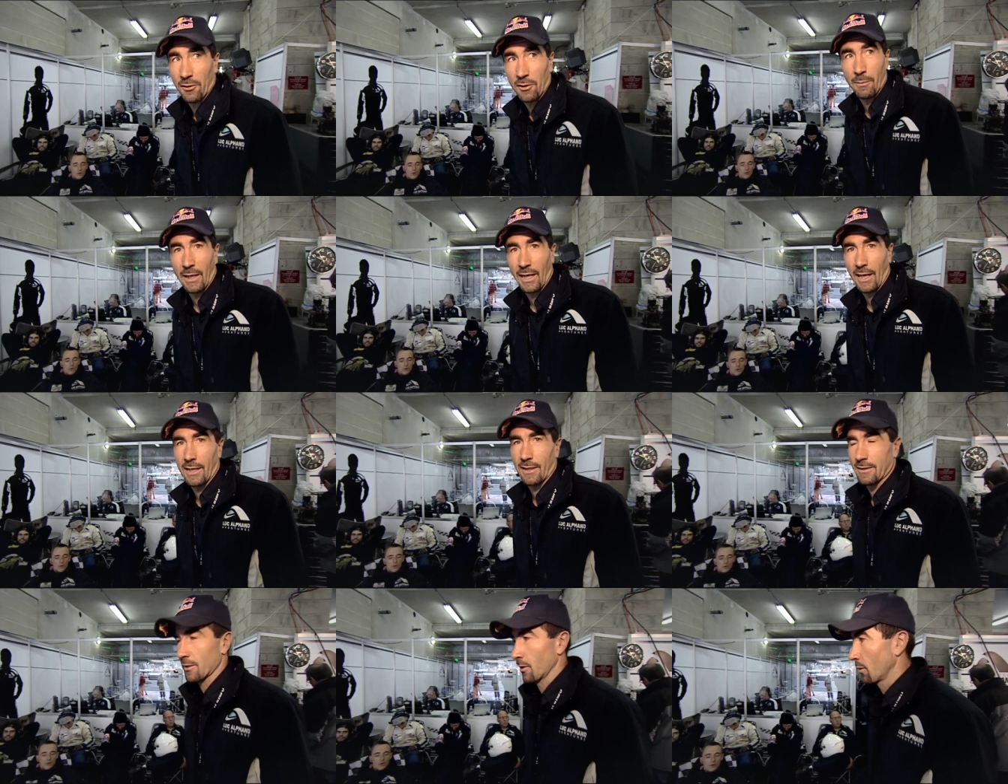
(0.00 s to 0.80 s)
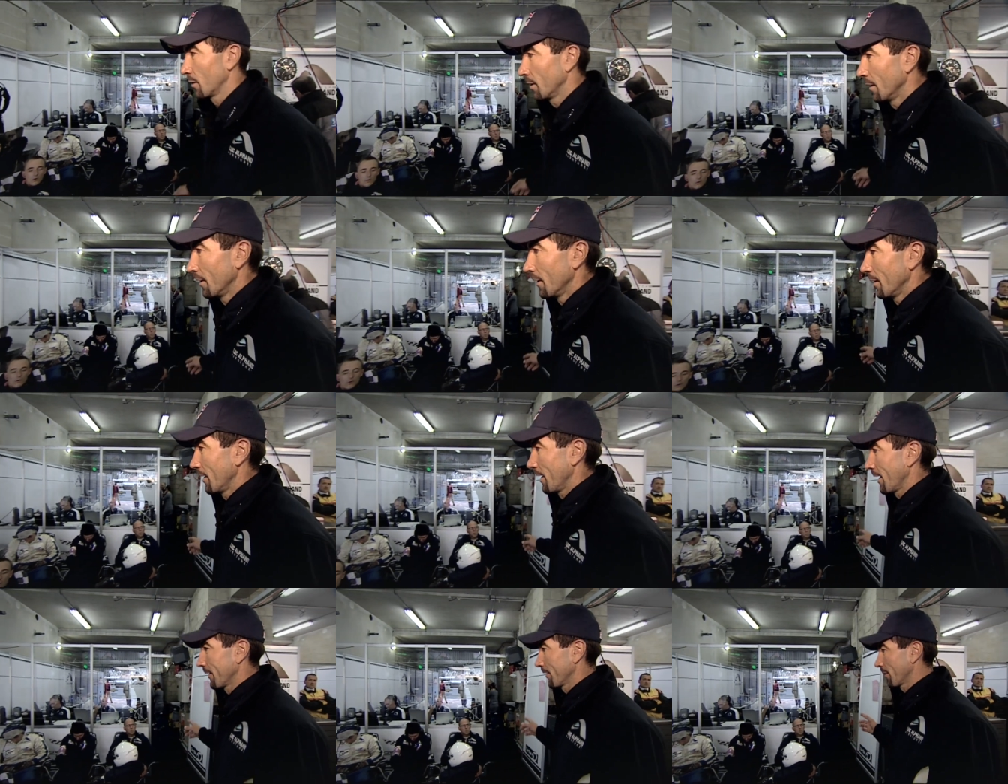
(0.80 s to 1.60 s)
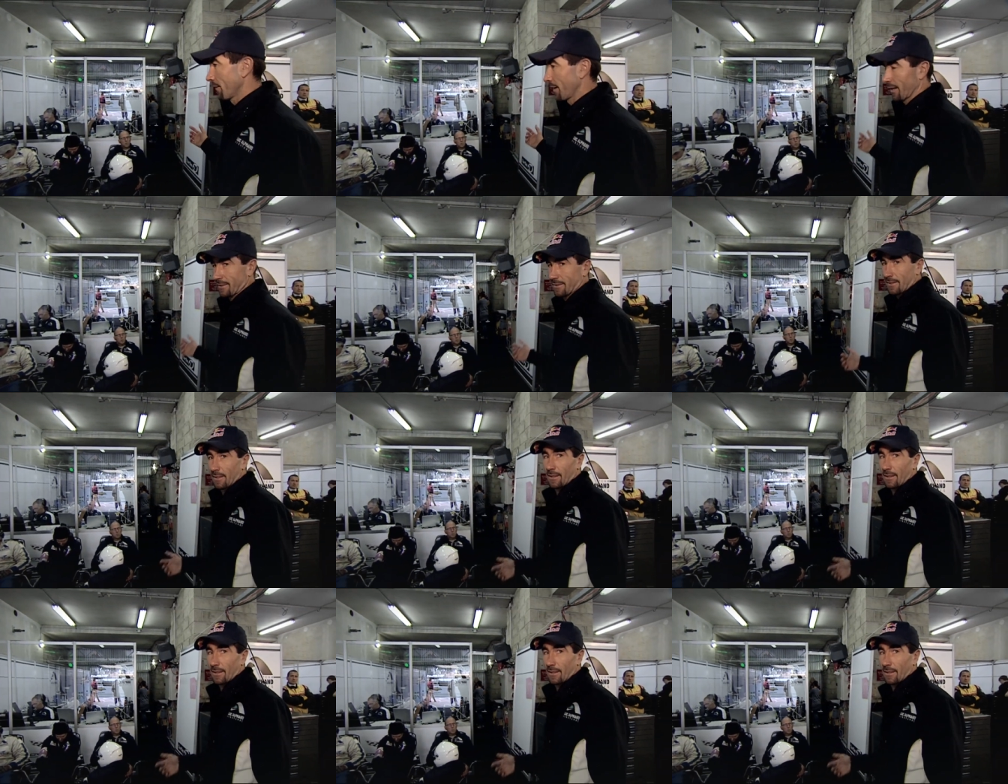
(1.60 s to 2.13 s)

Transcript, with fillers: for the mechanics, so, and the rest,